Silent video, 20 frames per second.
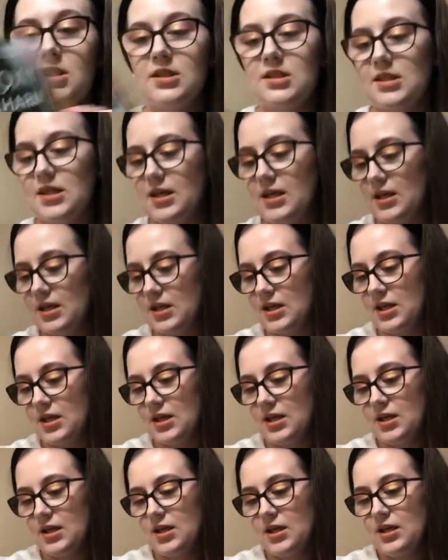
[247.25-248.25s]
looks like.
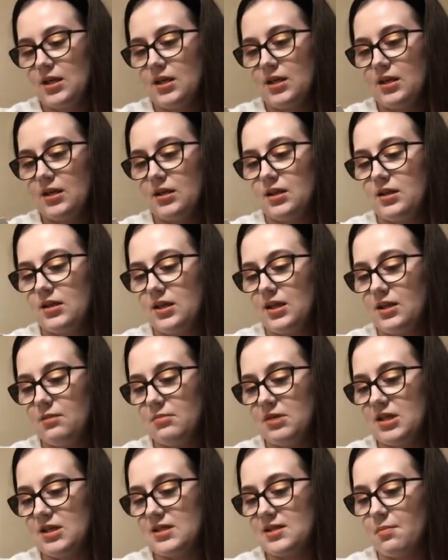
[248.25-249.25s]
The theme
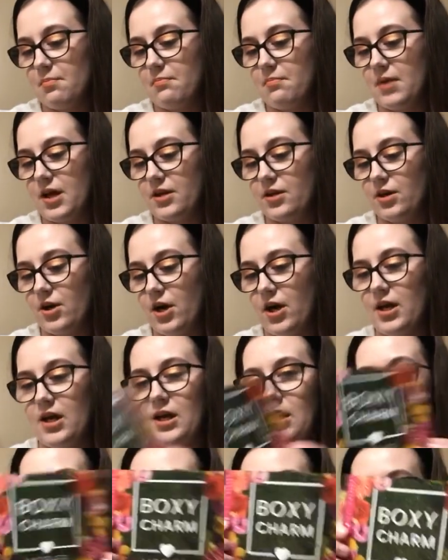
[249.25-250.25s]
is Mother
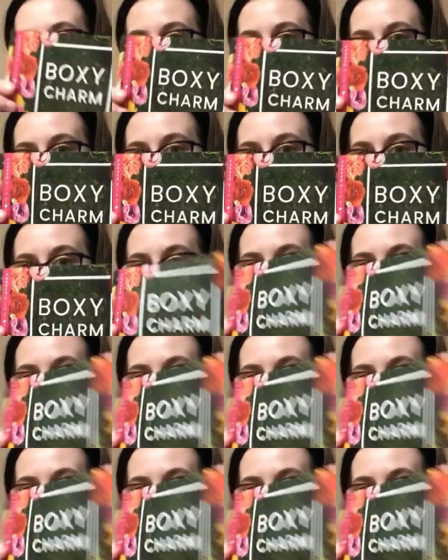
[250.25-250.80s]
Nature,